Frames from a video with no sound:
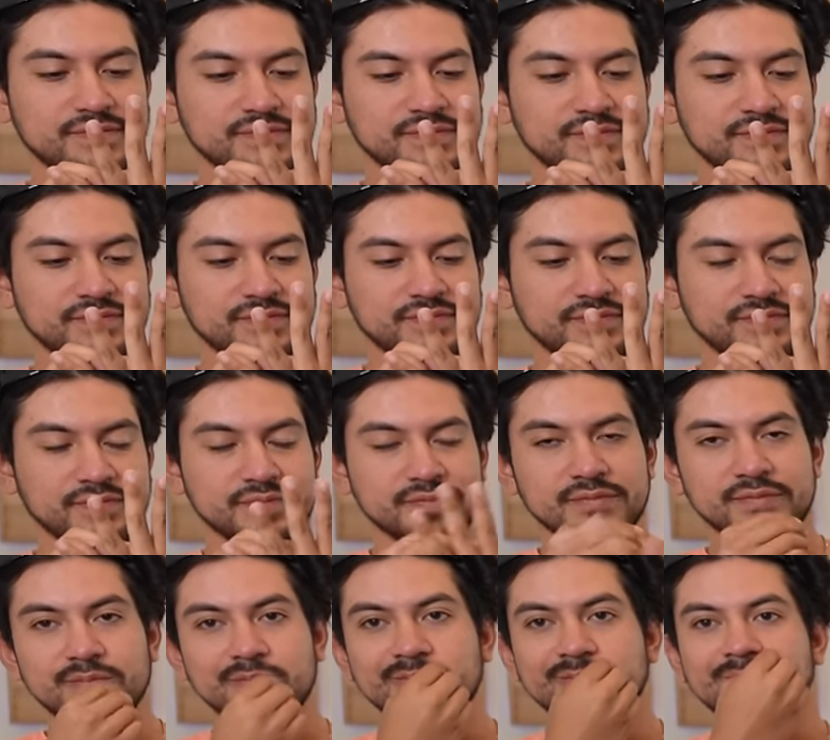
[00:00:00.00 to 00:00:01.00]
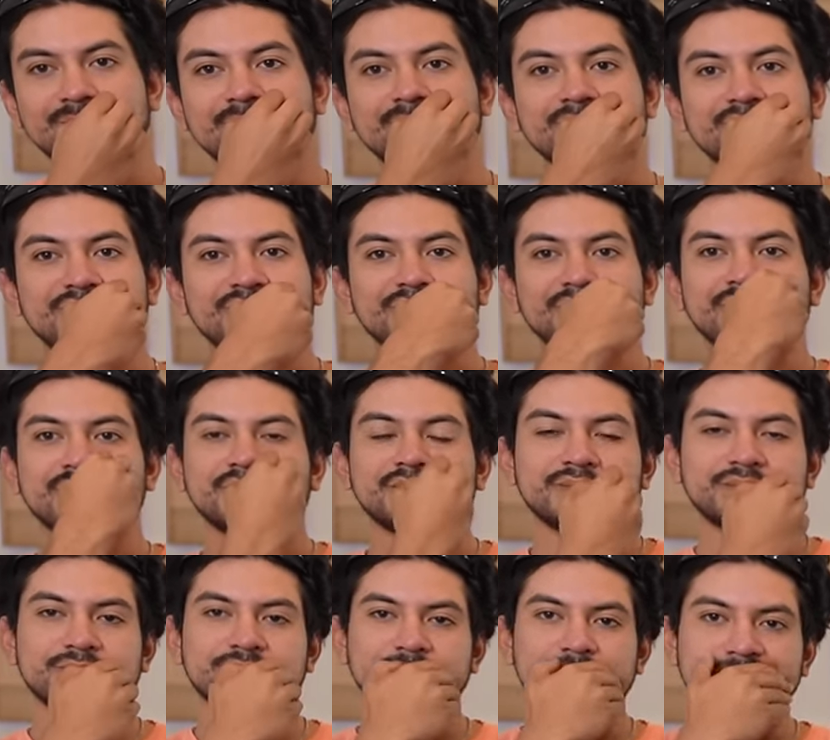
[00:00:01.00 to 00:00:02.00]

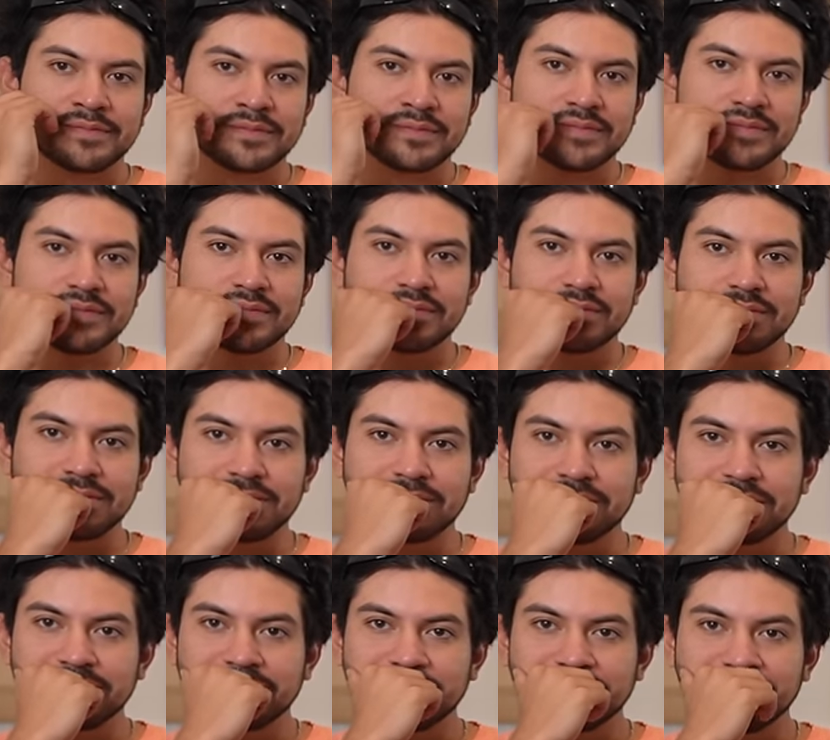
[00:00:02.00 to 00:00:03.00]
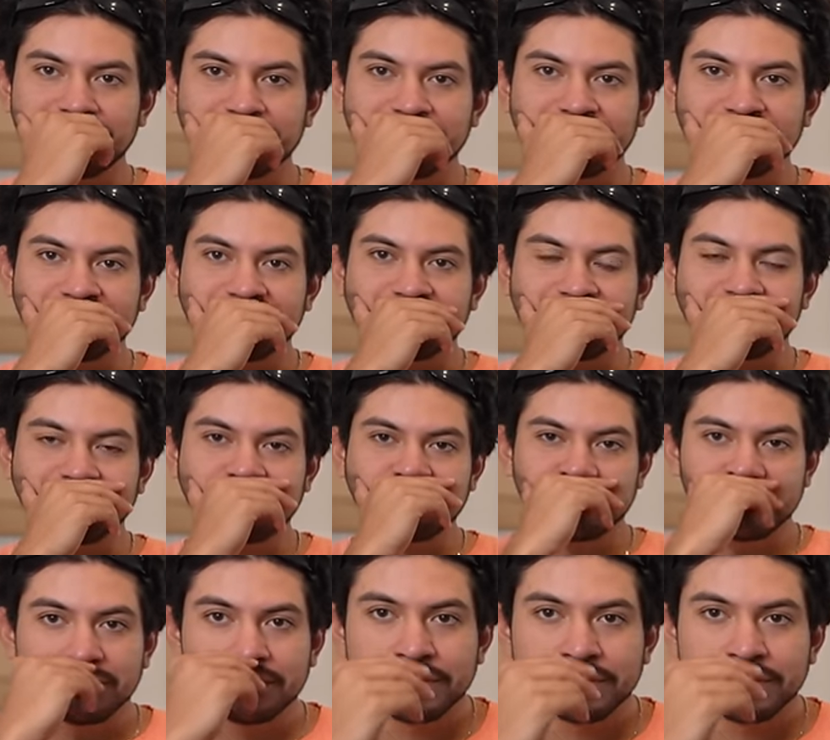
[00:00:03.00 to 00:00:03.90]
The person shown says nothing.